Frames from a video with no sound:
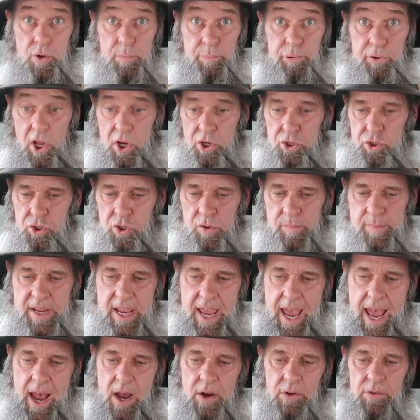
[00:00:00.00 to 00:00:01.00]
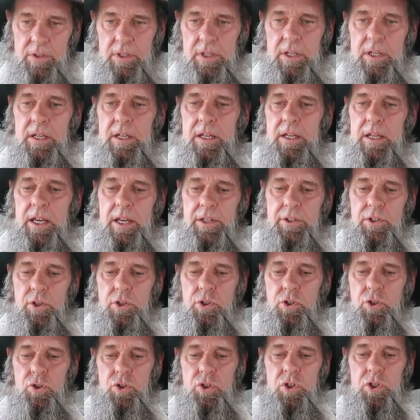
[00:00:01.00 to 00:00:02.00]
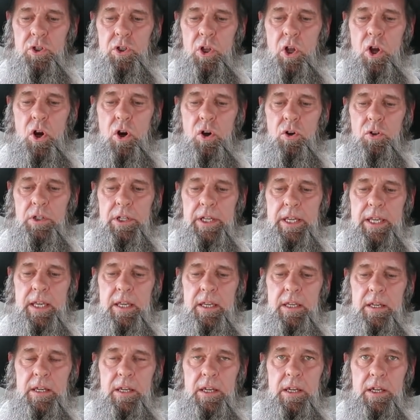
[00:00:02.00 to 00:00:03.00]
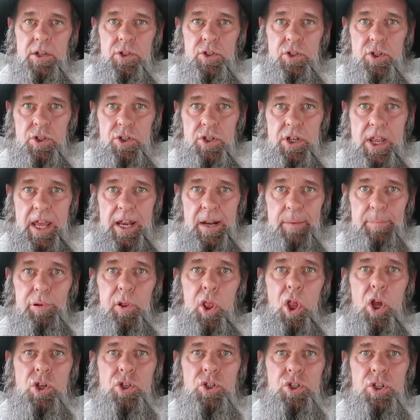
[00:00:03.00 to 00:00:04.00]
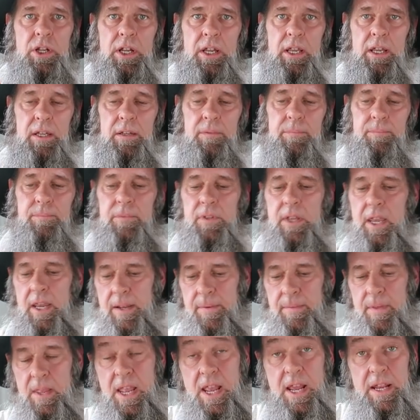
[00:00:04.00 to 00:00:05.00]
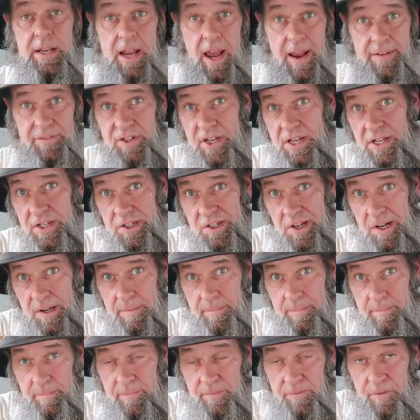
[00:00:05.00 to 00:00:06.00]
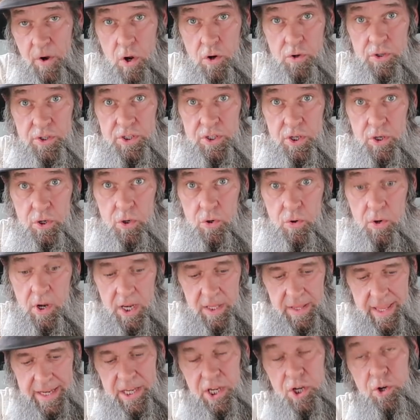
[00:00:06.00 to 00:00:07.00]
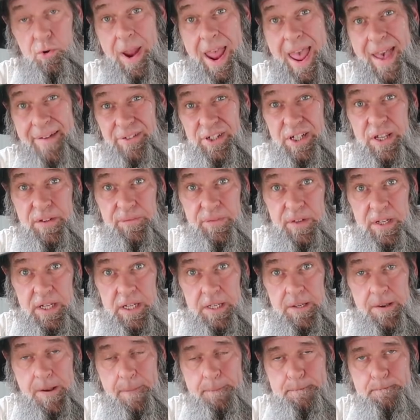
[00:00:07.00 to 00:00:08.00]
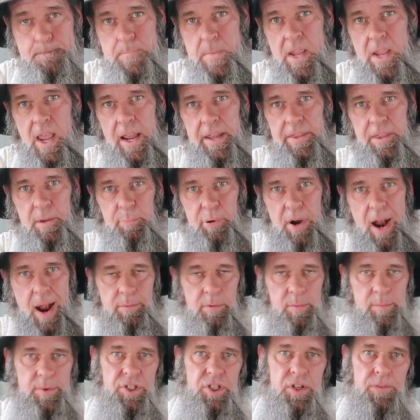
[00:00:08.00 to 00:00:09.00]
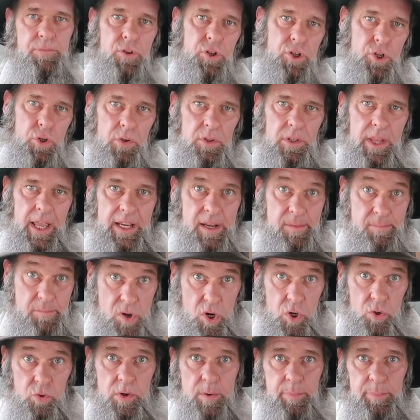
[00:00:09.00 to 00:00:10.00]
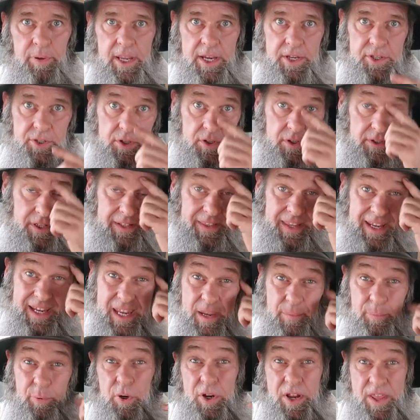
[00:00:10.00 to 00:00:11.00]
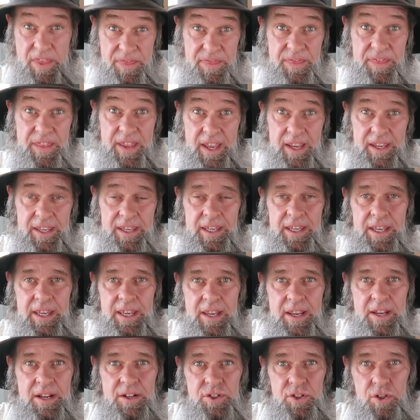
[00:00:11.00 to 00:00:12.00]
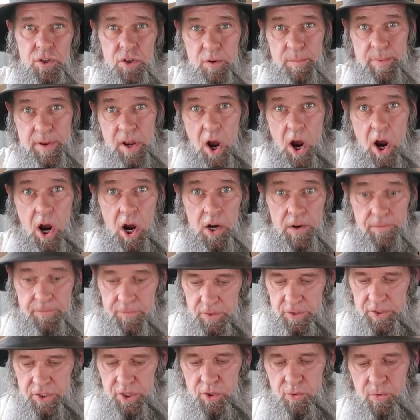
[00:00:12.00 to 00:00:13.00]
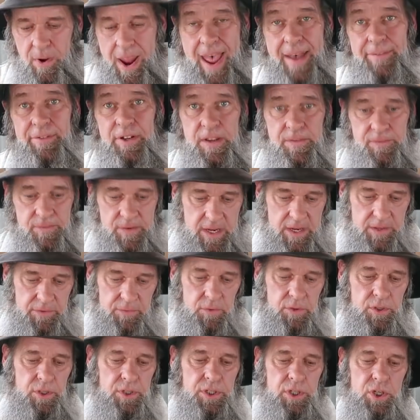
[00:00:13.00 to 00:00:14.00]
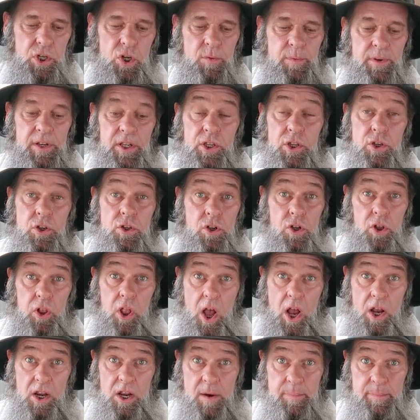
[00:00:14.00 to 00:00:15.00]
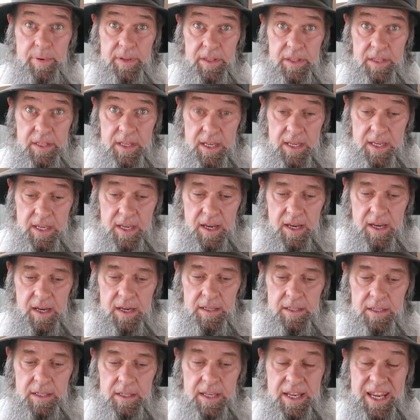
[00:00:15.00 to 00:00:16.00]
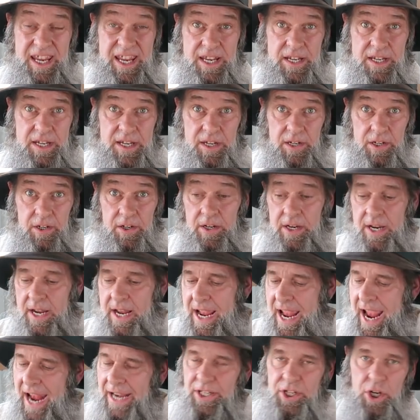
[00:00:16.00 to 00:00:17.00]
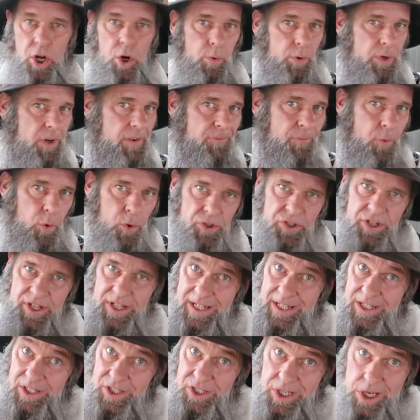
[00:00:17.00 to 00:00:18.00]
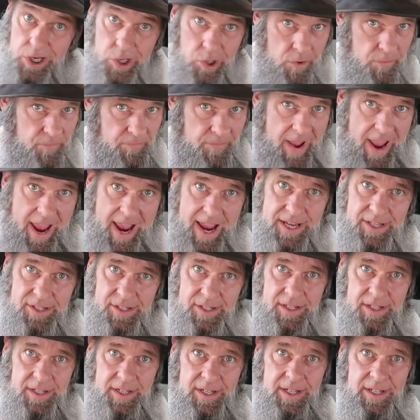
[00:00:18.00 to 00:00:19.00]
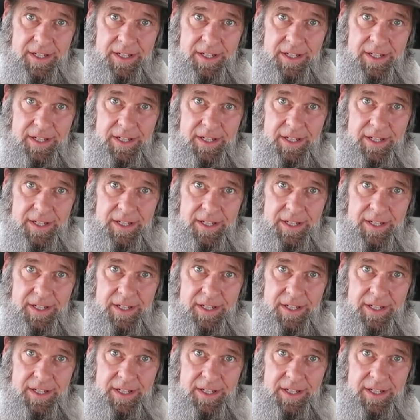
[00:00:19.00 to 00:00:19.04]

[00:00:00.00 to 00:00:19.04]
your plunger will be out, and then you'll slowly just kind of plunge it in, okay? Now I've seen some folks do uh, like a gravity feed, and the problem is if you're doing like a milk replacer that they get pretty thick. So it'll be hard for it to gravity feed through the tube, and it could clog up in the uh, end here. And you don't want to force it in too fast,